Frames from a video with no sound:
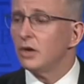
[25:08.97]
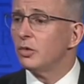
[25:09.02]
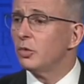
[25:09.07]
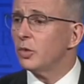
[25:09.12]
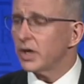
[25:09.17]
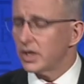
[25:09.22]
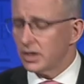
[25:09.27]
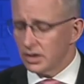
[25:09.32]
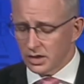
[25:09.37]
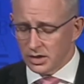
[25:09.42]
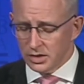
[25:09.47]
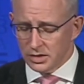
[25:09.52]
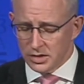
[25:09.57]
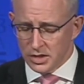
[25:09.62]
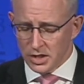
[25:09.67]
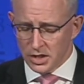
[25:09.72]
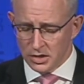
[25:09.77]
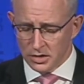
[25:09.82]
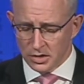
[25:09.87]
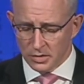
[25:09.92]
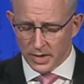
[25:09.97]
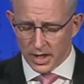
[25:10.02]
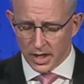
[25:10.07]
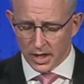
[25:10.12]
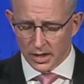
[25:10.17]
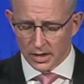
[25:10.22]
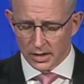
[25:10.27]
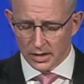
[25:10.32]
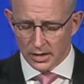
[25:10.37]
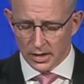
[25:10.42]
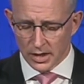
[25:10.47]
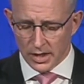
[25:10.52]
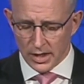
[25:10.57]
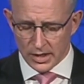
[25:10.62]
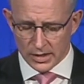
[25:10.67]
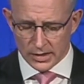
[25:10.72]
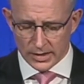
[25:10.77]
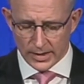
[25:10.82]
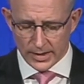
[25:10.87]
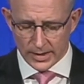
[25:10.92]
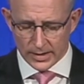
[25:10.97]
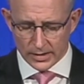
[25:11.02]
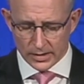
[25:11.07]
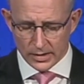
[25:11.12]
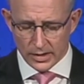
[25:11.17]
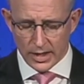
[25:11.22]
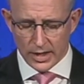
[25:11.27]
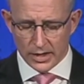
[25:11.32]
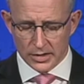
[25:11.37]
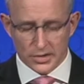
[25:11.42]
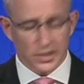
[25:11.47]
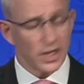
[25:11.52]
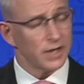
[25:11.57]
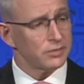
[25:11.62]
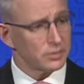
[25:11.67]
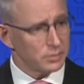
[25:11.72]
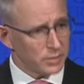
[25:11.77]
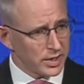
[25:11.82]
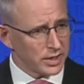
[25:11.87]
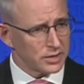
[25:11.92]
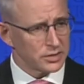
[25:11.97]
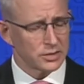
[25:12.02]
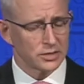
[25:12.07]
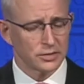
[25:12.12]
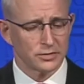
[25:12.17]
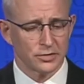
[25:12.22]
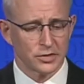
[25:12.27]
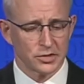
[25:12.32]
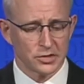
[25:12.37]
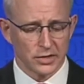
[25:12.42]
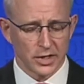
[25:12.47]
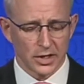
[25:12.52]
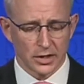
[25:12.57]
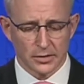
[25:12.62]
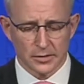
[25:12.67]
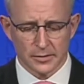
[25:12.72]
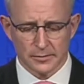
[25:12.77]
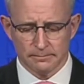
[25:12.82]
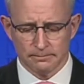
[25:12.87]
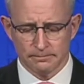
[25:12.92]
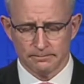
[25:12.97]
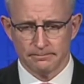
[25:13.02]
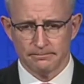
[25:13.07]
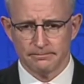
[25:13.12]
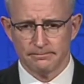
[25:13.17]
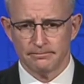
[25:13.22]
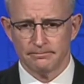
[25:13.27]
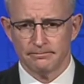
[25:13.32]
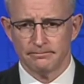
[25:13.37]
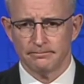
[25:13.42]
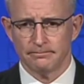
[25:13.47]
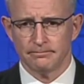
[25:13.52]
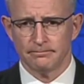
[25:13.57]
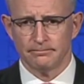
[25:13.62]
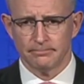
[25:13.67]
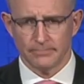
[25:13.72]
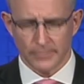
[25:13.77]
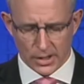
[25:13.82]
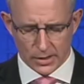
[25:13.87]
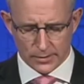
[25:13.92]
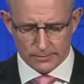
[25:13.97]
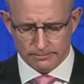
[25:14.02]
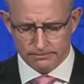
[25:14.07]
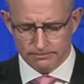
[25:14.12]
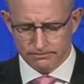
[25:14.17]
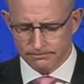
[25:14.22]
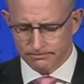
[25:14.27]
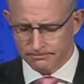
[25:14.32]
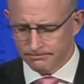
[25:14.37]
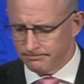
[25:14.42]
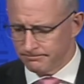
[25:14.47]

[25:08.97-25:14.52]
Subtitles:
we can continue to make the internet a safer place for Australians. Thank you.